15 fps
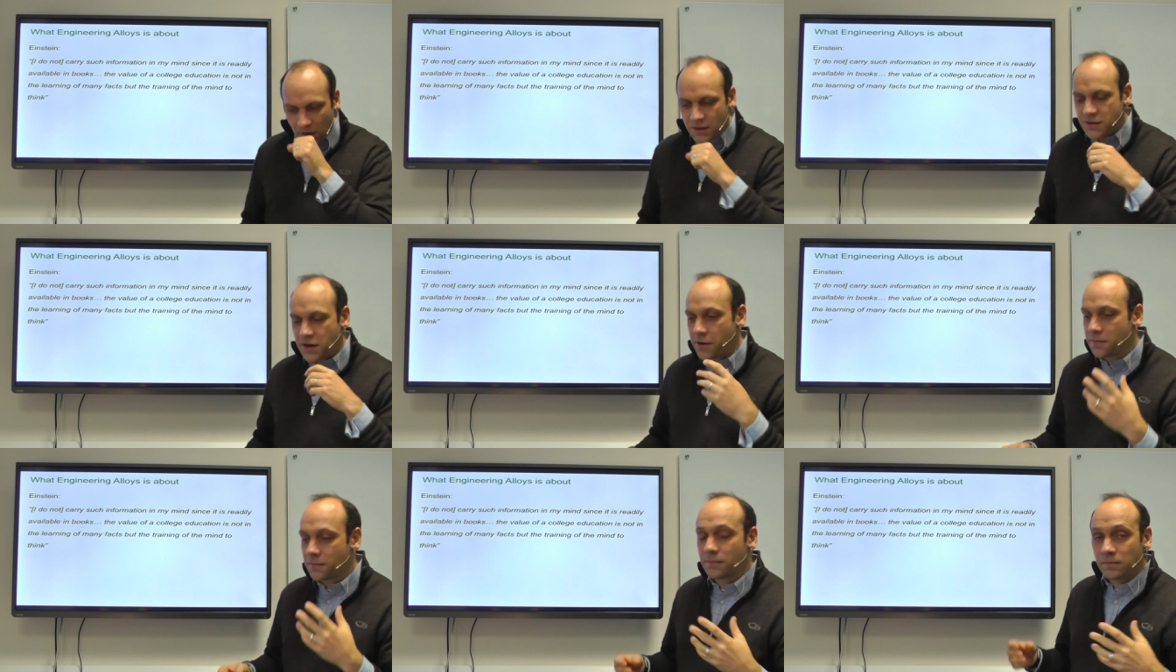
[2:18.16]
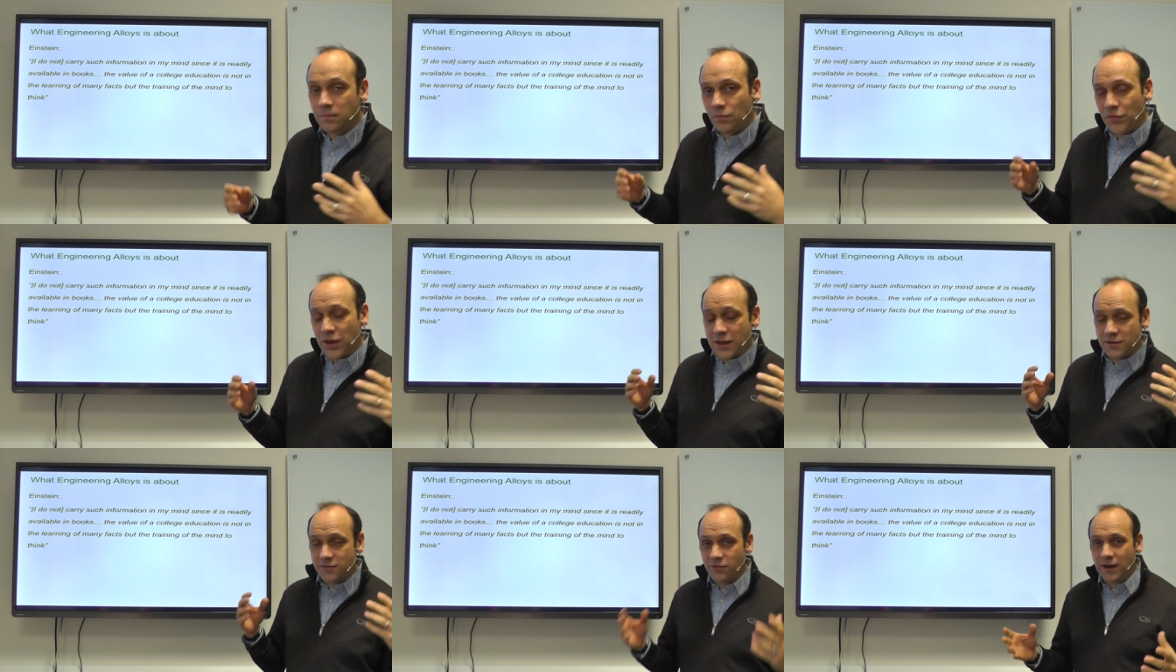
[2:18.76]
So
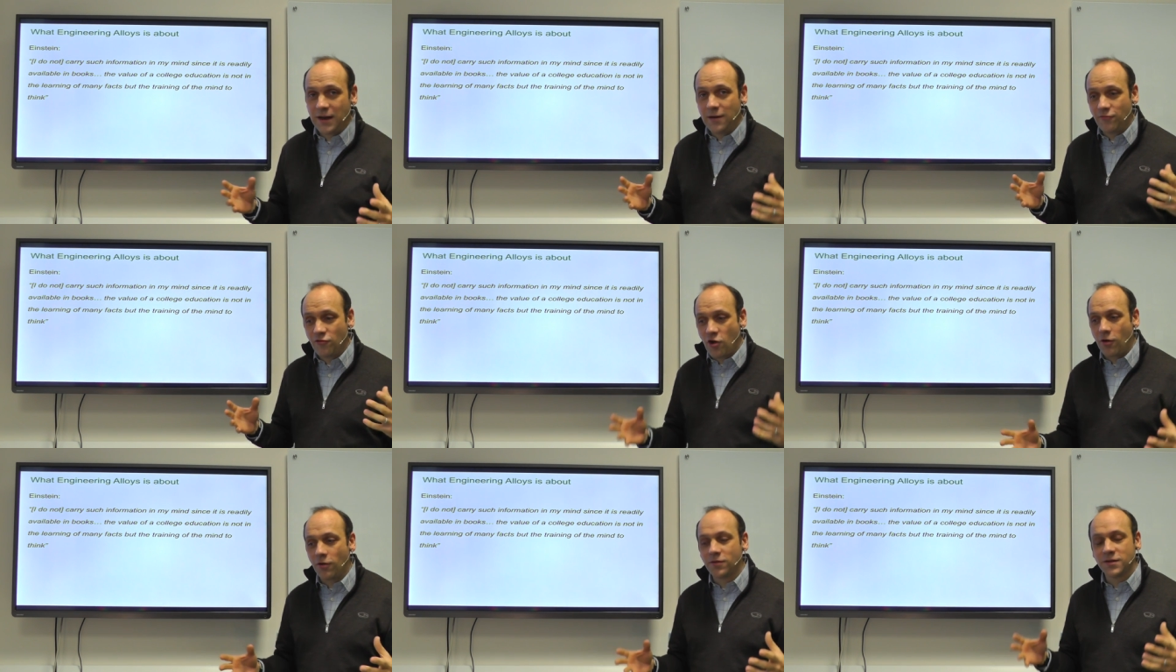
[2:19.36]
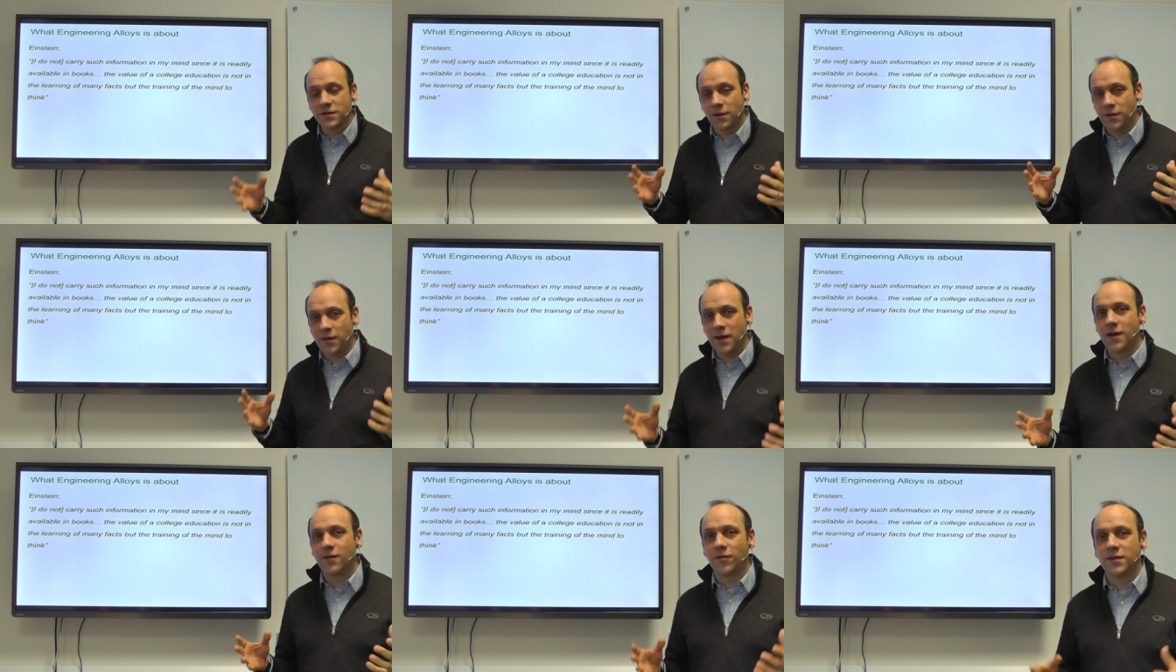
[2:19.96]
it's really wrong to
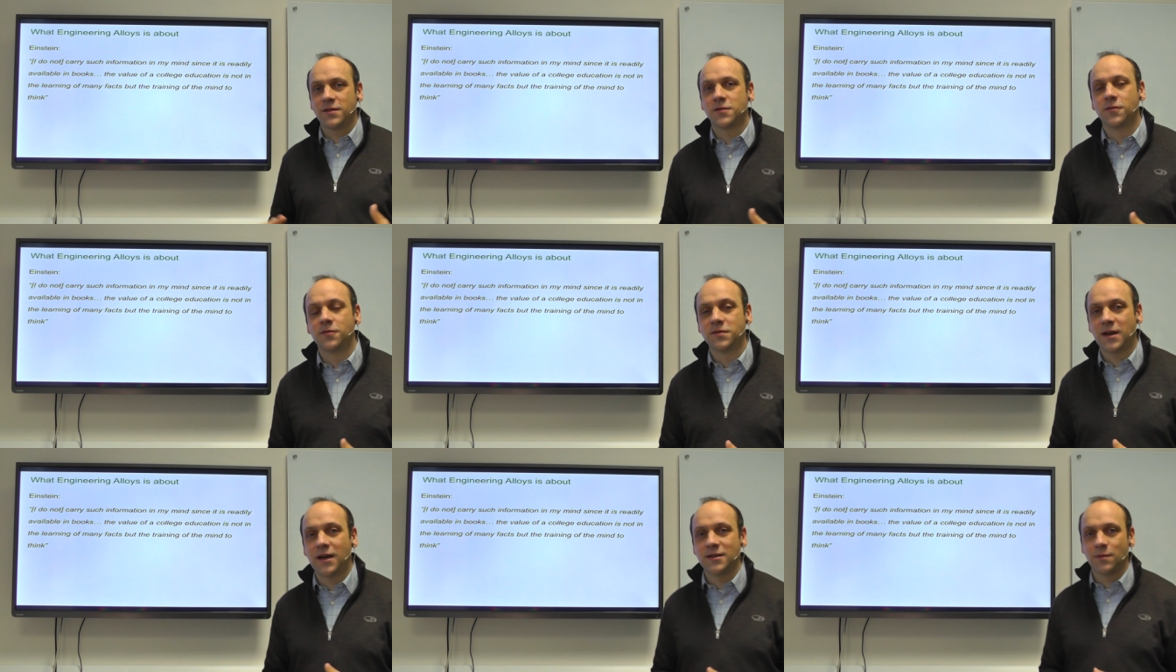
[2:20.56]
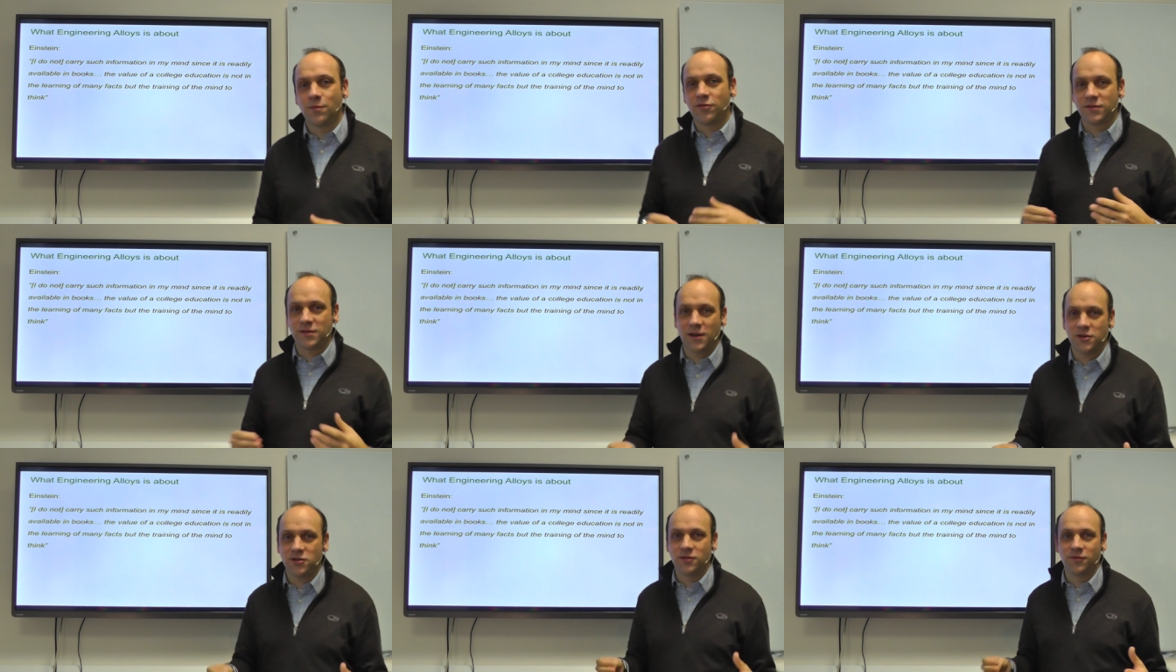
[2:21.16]
think of this course as a
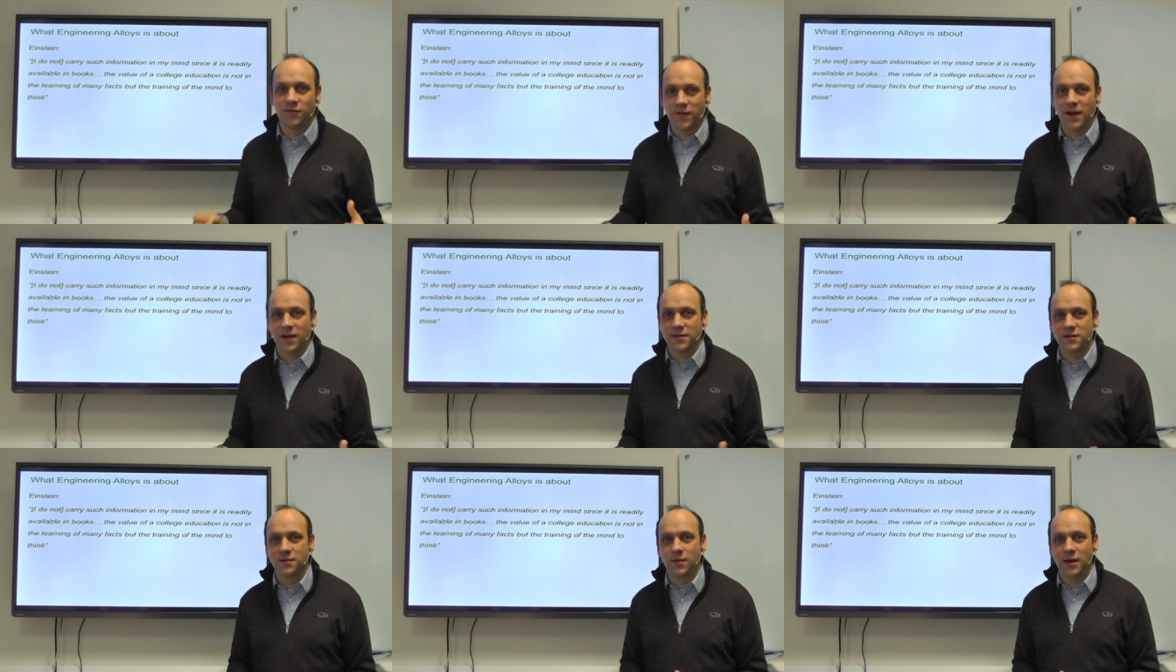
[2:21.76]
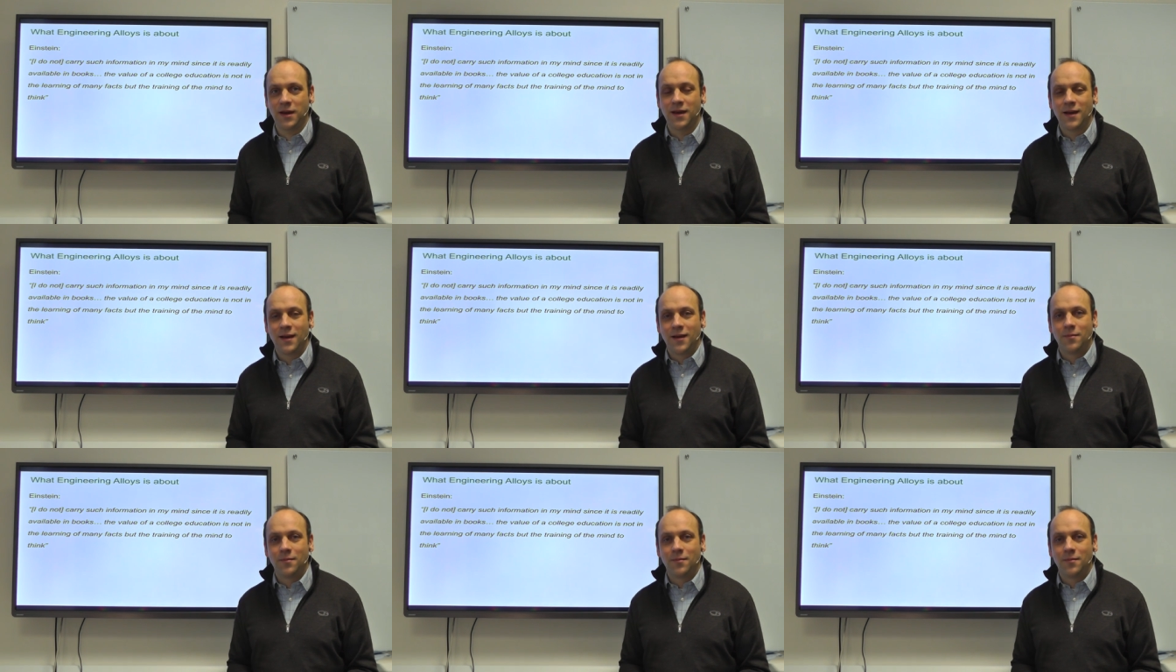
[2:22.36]
procession of facts to be